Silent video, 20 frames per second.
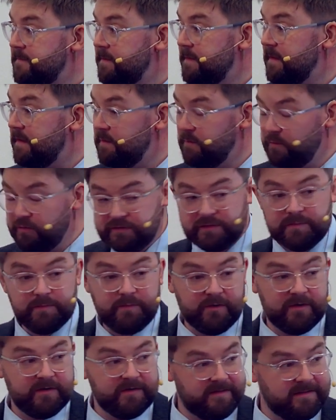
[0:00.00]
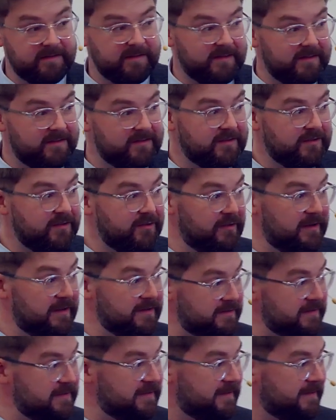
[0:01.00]
And the most important thing is that you
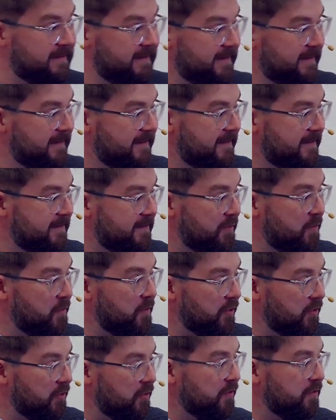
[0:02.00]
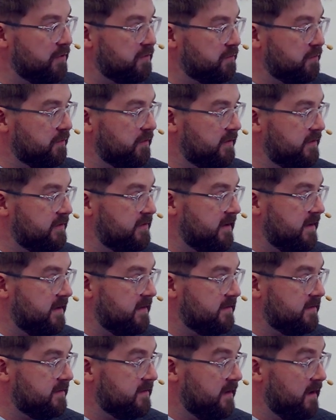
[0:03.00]
listen to what God's word
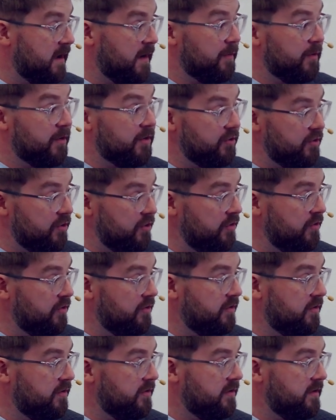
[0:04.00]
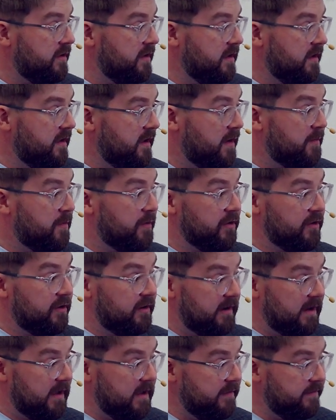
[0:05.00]
says about you, about your
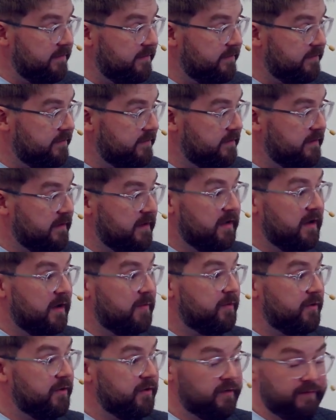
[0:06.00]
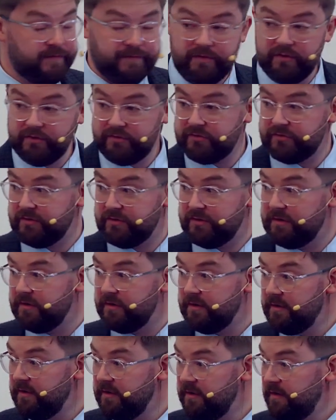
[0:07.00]
life, about your future,
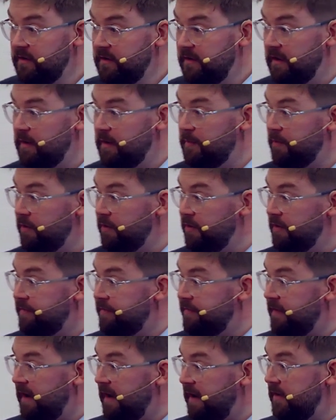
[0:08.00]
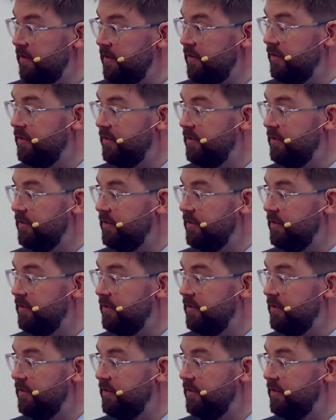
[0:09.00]
and about your value.